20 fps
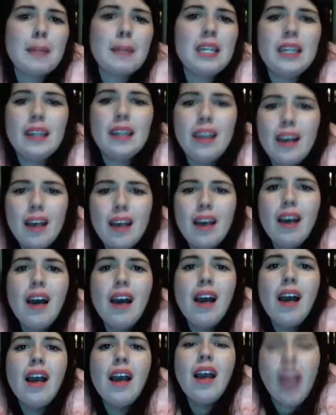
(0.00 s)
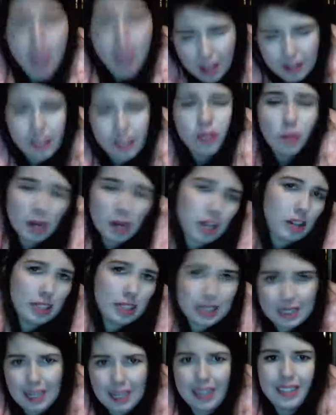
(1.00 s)
be anywhere
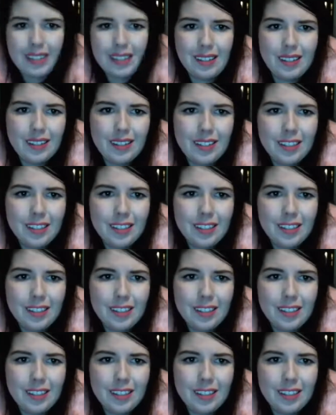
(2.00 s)
in sight.